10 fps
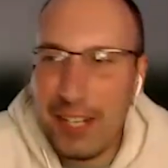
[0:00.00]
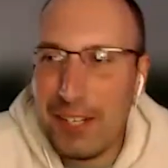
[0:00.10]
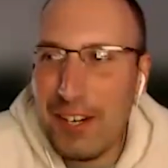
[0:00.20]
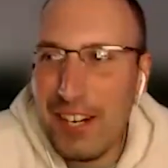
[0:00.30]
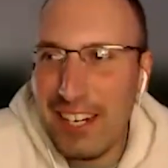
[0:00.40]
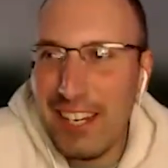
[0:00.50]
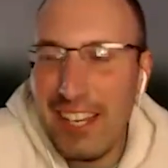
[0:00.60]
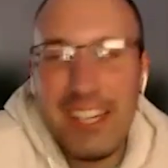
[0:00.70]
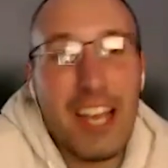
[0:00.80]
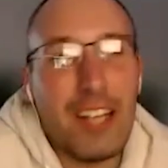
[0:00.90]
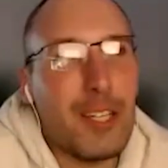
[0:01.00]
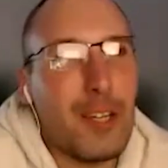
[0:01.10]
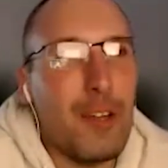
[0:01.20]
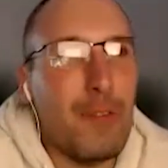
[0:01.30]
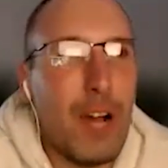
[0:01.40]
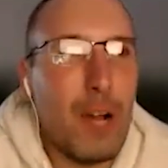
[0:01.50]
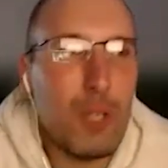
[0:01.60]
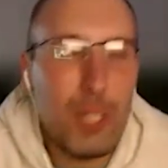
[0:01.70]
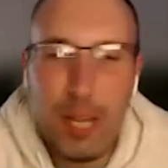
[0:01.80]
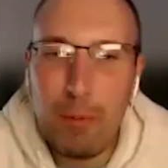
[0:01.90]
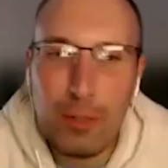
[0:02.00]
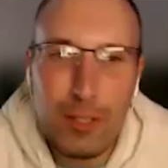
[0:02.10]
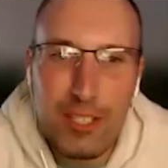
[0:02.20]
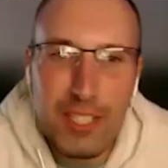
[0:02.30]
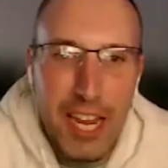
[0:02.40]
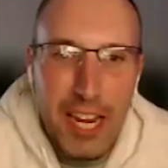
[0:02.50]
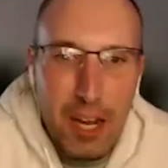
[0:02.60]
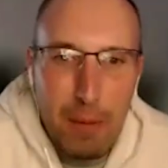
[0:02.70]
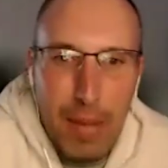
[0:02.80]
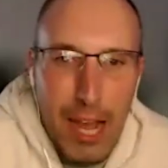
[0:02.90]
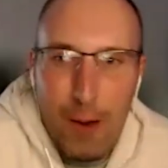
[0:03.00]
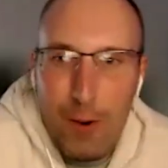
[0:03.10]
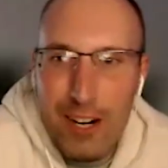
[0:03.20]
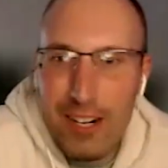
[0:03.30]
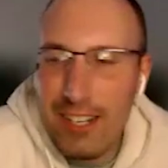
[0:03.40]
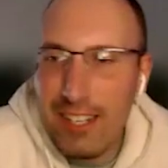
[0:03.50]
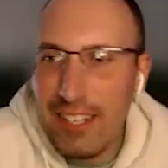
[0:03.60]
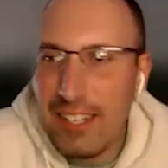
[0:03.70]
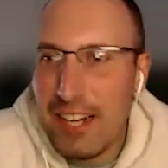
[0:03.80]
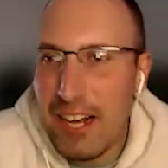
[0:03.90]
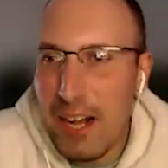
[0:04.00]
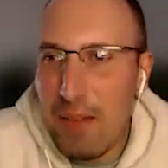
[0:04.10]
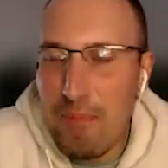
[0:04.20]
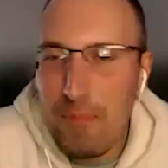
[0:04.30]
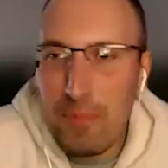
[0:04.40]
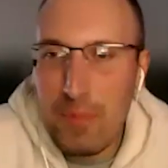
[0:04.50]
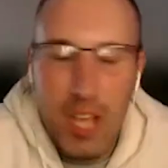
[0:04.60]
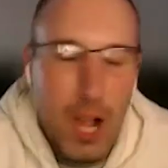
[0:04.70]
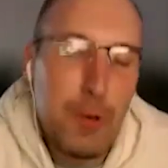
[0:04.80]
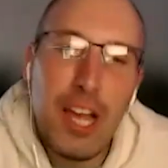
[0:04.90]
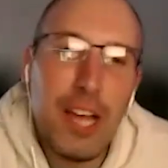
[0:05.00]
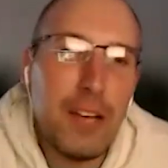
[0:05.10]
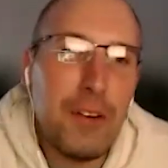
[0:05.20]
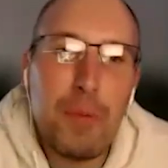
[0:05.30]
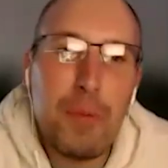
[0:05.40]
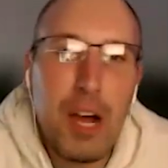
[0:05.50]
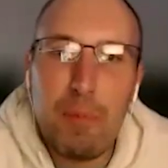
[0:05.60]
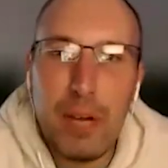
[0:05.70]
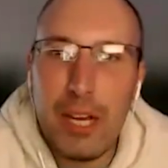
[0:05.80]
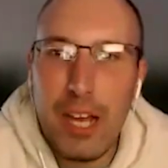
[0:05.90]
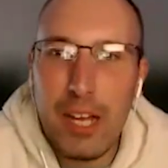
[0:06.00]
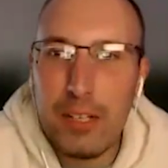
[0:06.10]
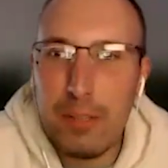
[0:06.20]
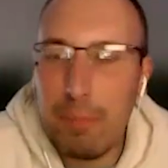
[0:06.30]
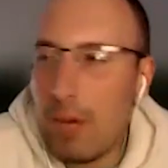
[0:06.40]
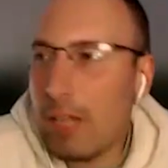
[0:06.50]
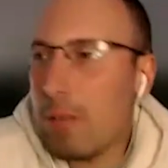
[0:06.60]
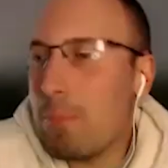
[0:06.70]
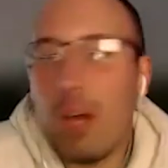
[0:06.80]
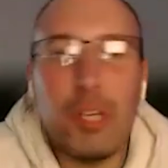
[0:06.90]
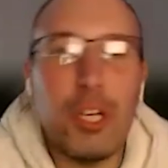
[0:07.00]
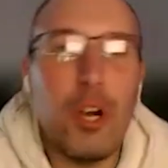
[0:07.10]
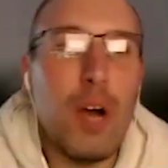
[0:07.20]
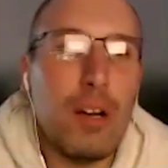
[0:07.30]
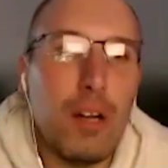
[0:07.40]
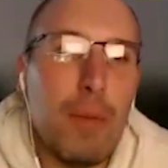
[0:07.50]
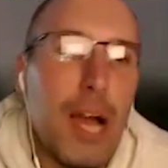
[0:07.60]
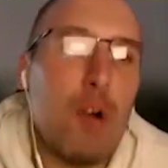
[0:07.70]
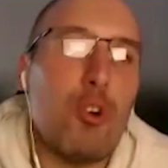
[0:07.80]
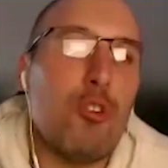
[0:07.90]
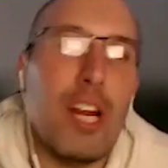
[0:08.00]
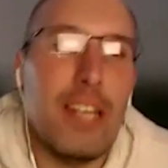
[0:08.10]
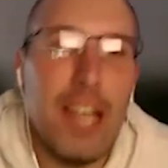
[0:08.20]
agree. Yeah, like if I was able to stay on power, I would have had no problem. I could probably go out on power right